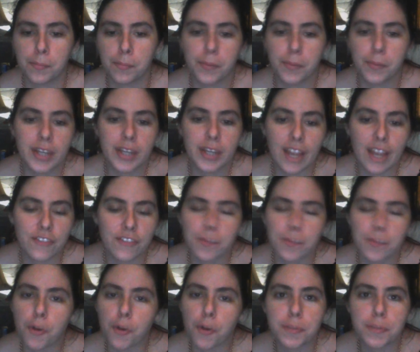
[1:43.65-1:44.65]
But yeah, for the
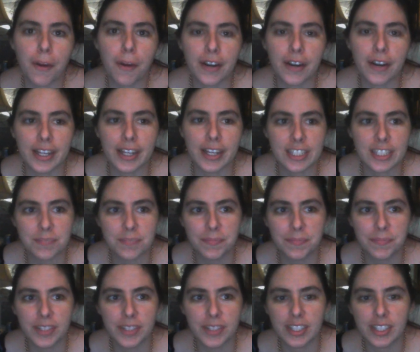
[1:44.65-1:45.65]
most part, it's,
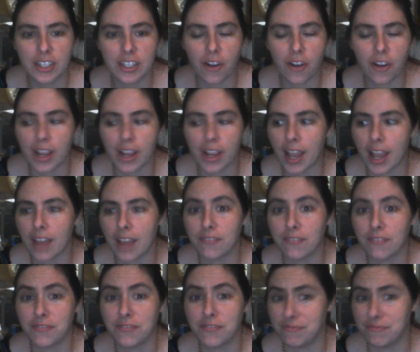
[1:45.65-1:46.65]
you know, I, I've
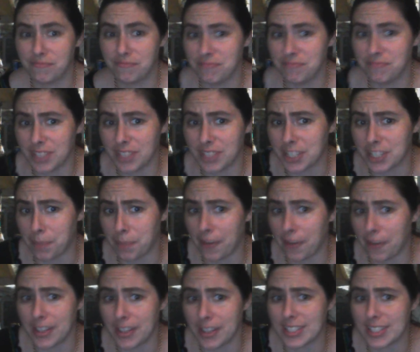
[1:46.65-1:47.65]

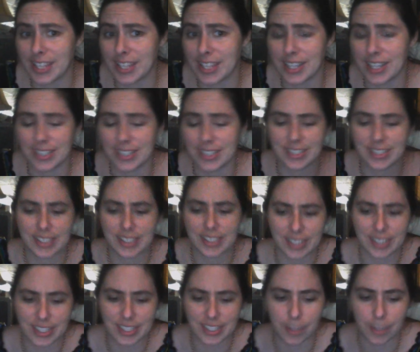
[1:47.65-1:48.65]
experienced things
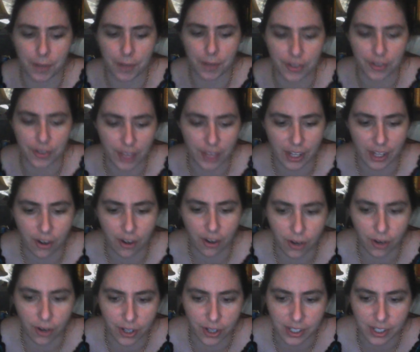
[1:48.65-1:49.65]
this summer that
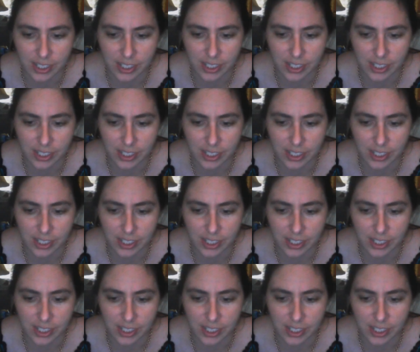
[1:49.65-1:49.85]
are